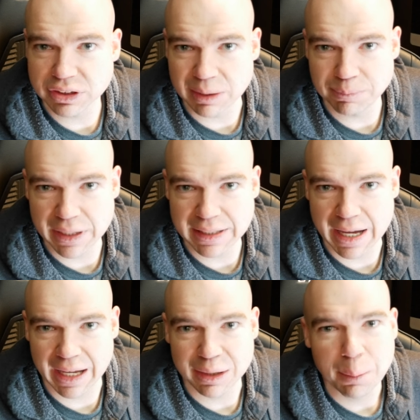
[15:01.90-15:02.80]
something
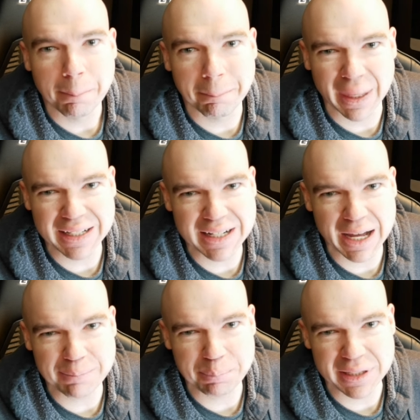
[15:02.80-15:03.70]
that might
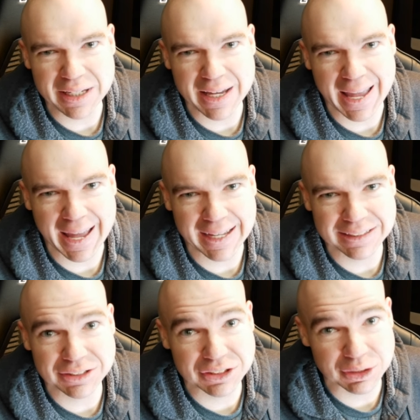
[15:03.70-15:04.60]
not be
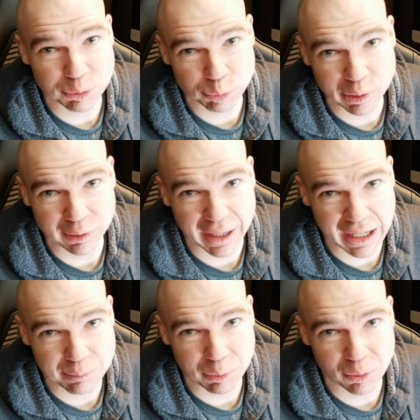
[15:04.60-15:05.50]
as
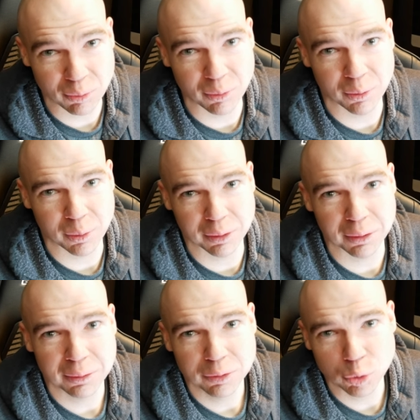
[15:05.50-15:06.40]
reliable
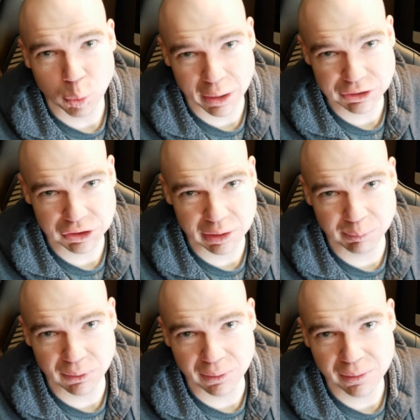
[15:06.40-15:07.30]
or
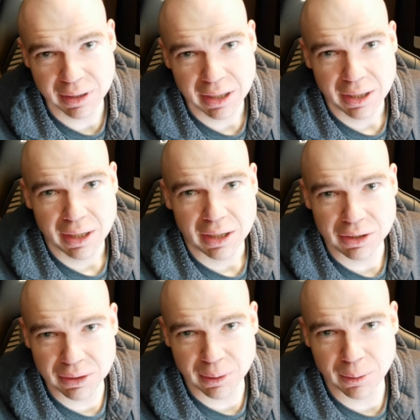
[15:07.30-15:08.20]
questionable,
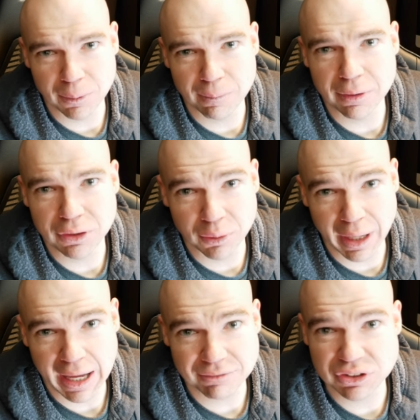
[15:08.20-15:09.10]
you know, you'll
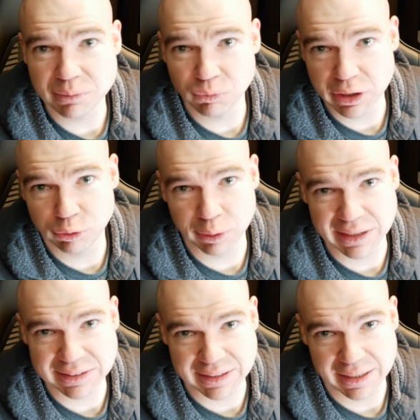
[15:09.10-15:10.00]
have some
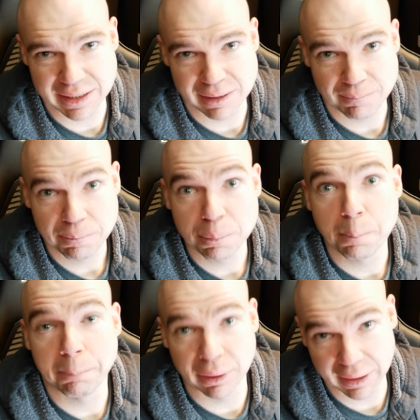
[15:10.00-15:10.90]
regret set in.
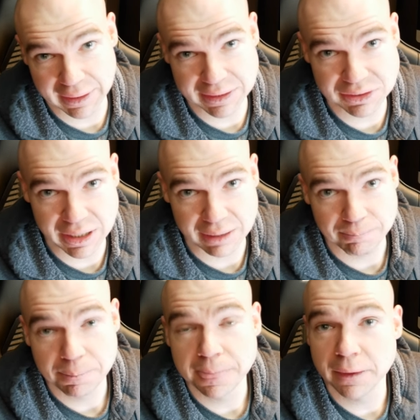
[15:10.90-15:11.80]
But like I said,
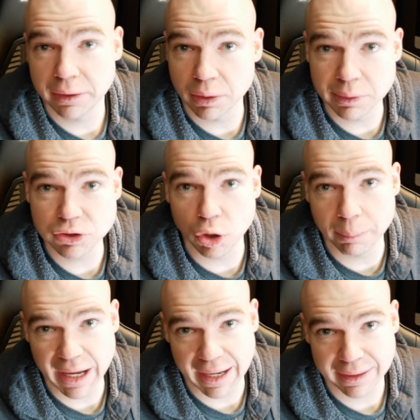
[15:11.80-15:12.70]
you can always go
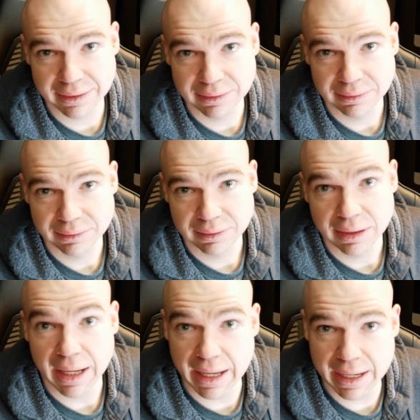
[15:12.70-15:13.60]
back
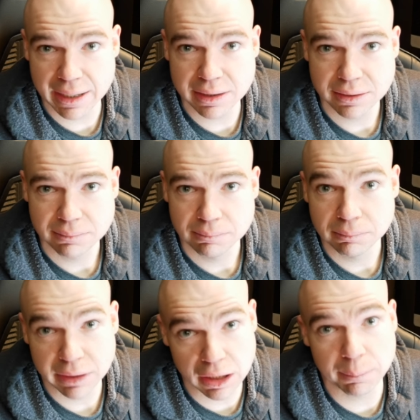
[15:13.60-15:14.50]
and
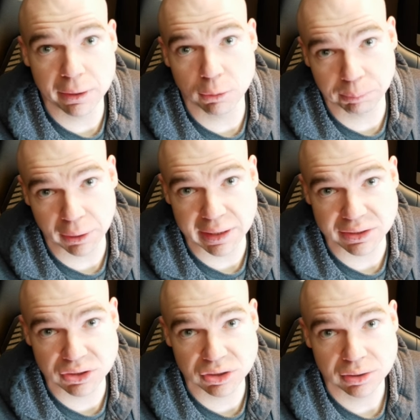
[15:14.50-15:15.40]
get a better
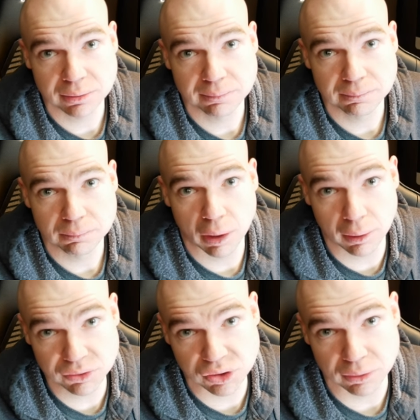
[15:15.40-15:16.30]
price
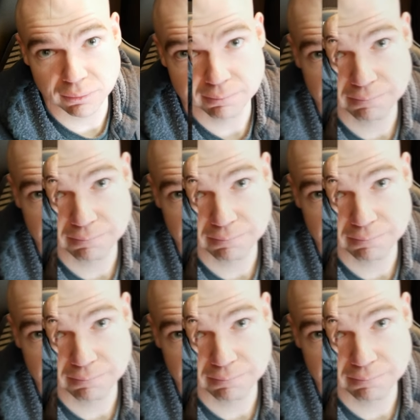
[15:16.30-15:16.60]
also.